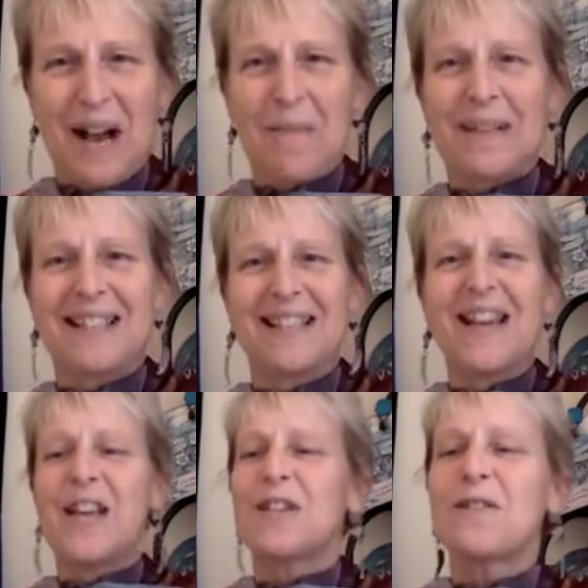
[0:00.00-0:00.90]
coming.
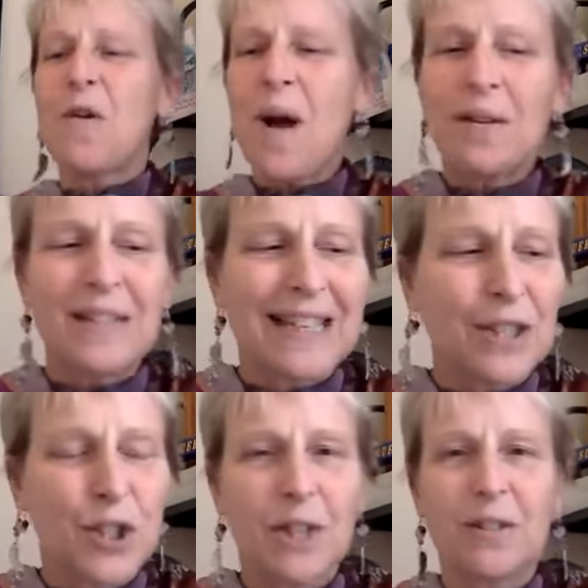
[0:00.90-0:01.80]
You know how you
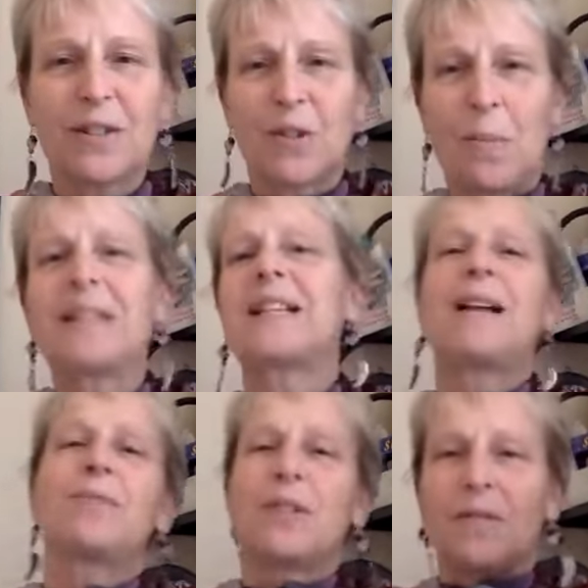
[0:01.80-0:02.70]
get chills so many
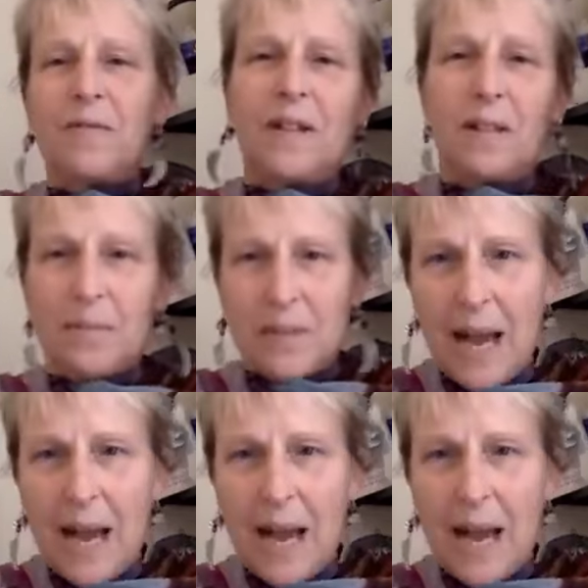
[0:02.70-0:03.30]
times you can feel them